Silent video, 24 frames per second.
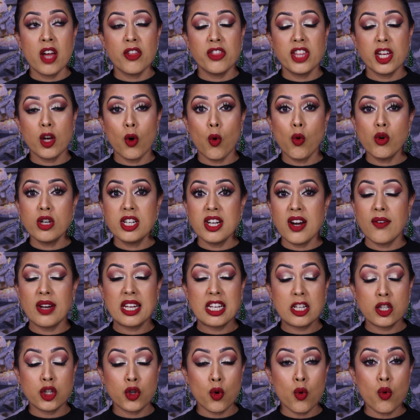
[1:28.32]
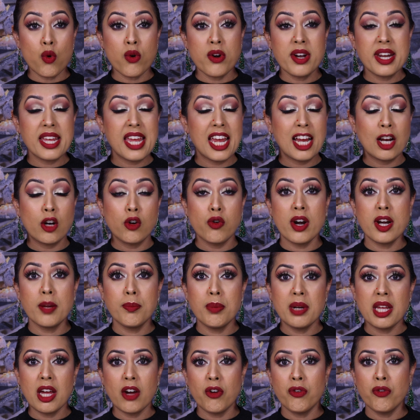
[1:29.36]
the Ordinary is already
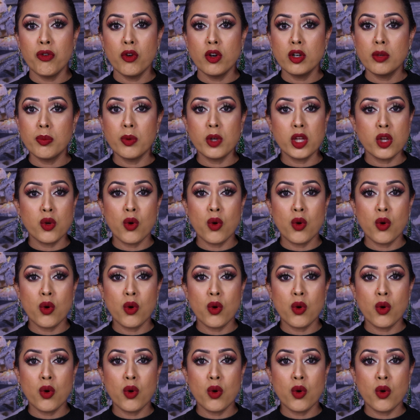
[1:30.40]
incredibly affordable.